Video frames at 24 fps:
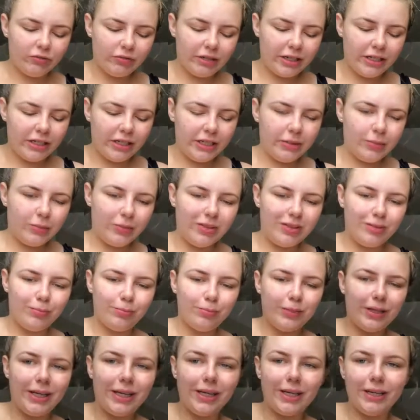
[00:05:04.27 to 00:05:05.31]
ready with the
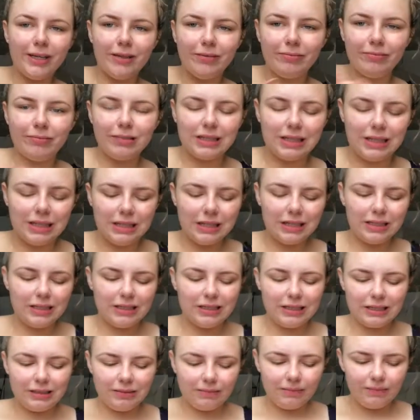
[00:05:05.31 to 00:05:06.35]
main kind
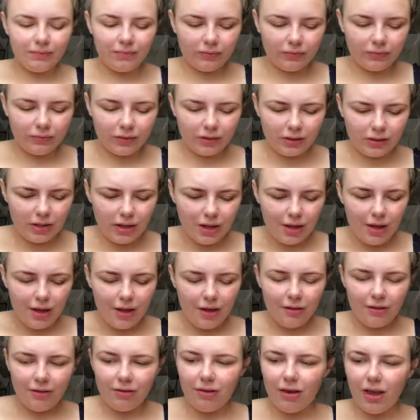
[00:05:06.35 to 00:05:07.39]
of
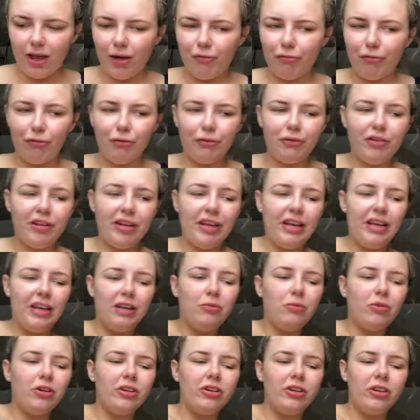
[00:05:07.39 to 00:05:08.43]
thing, routine,
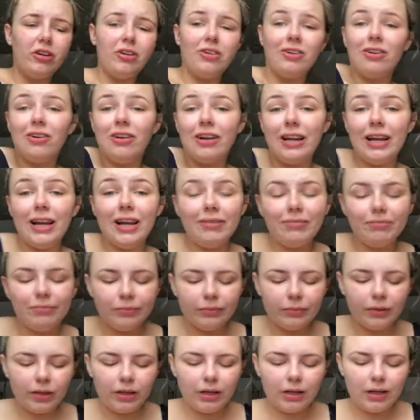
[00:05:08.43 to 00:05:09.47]
what do you call it?
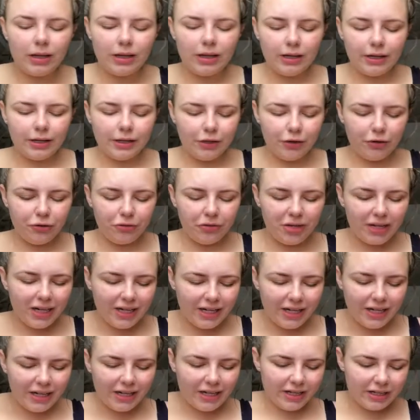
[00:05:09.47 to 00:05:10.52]
I knew
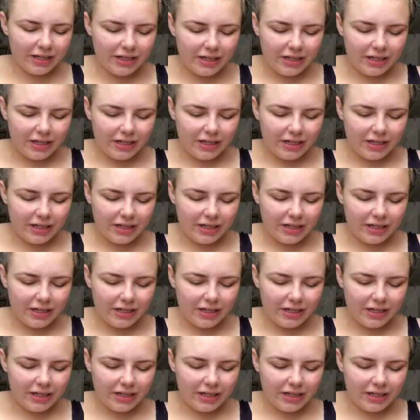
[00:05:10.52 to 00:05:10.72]
like,